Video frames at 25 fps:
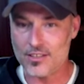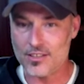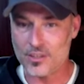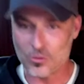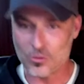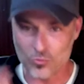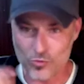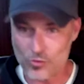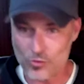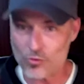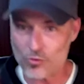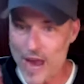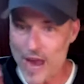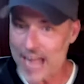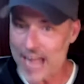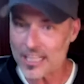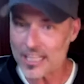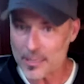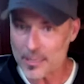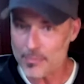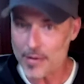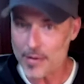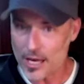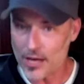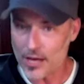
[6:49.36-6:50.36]
rang
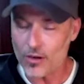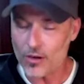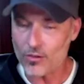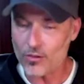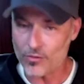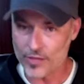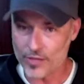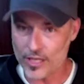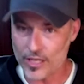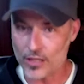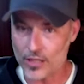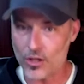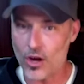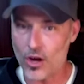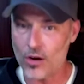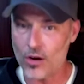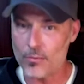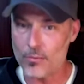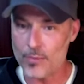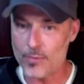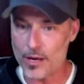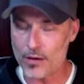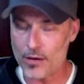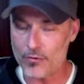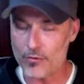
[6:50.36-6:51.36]
the alarm
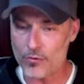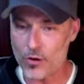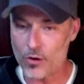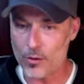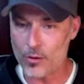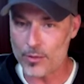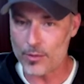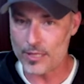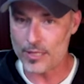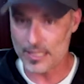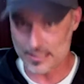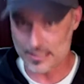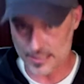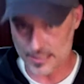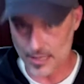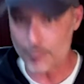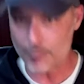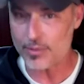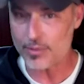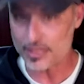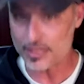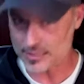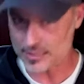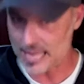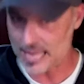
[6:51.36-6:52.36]
bell for me that
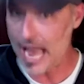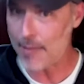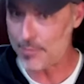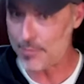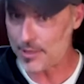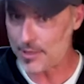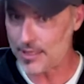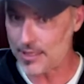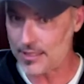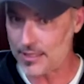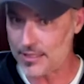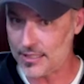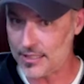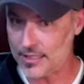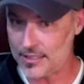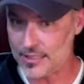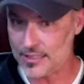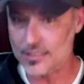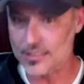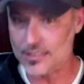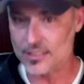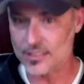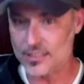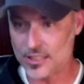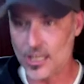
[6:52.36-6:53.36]
something's happening, that
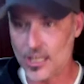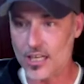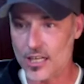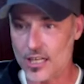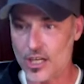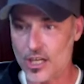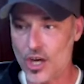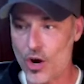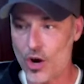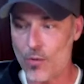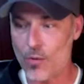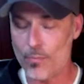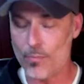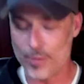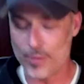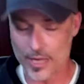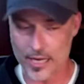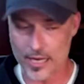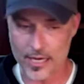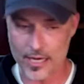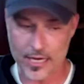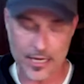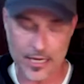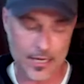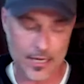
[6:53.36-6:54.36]
this is going to go
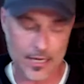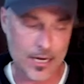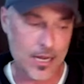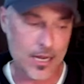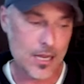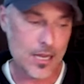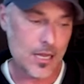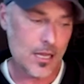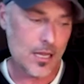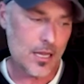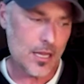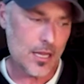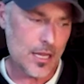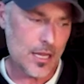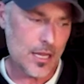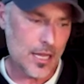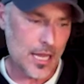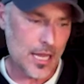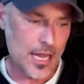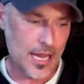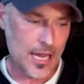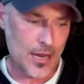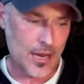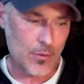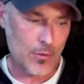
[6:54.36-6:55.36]
big and
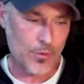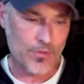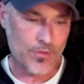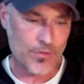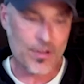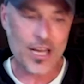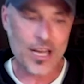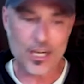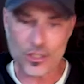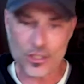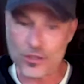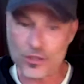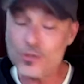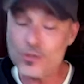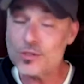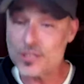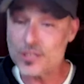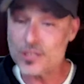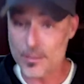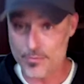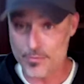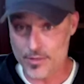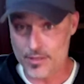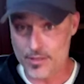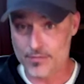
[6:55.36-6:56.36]
we've got to do
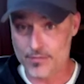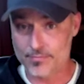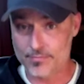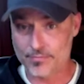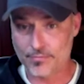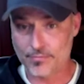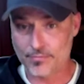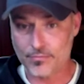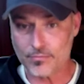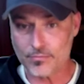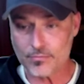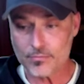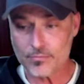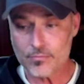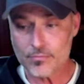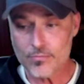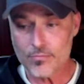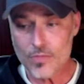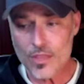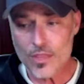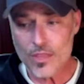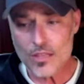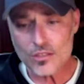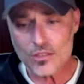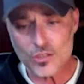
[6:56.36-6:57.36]
something.
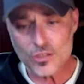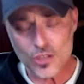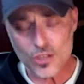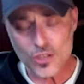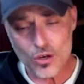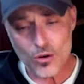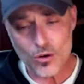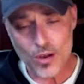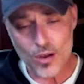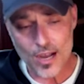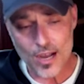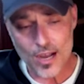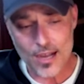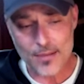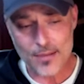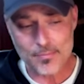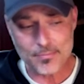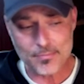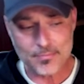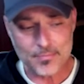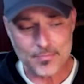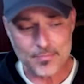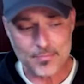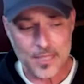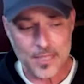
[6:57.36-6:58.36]
So
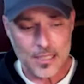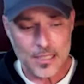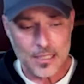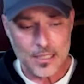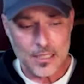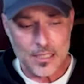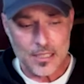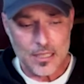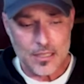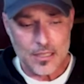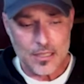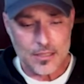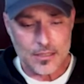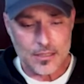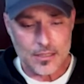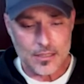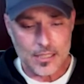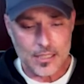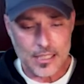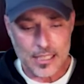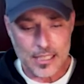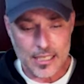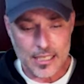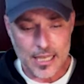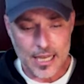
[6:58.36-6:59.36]

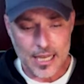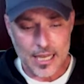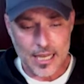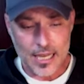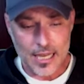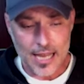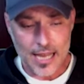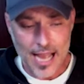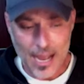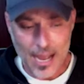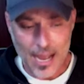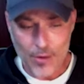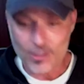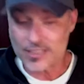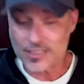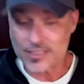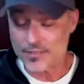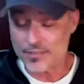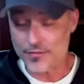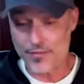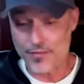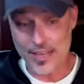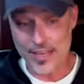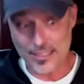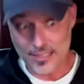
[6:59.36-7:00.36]
how it's
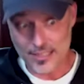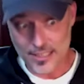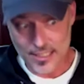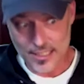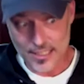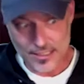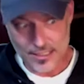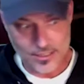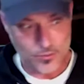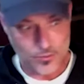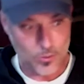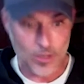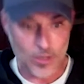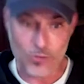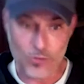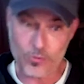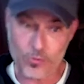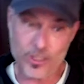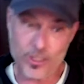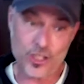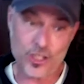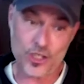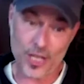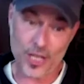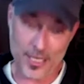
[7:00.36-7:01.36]
affected us, well, we
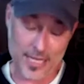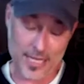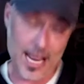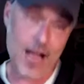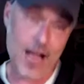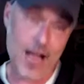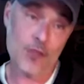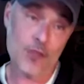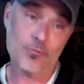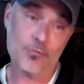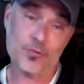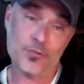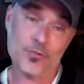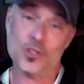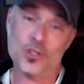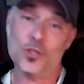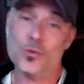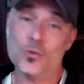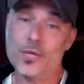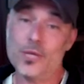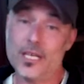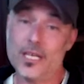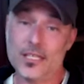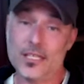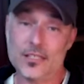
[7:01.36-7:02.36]
shut down for 2
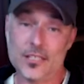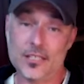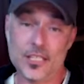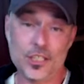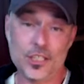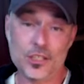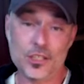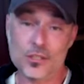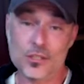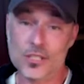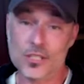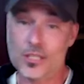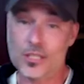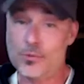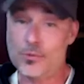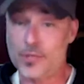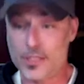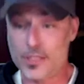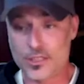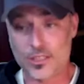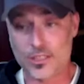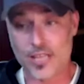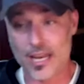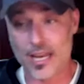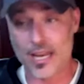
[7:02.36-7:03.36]
weeks. Initially, we
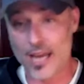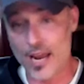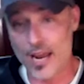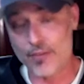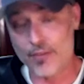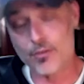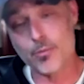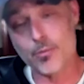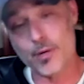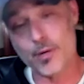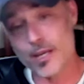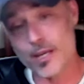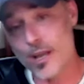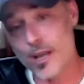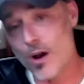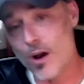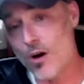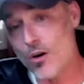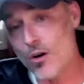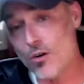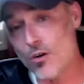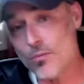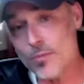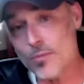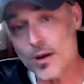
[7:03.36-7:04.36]
sent everybody
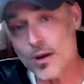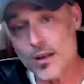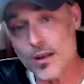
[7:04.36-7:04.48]
home.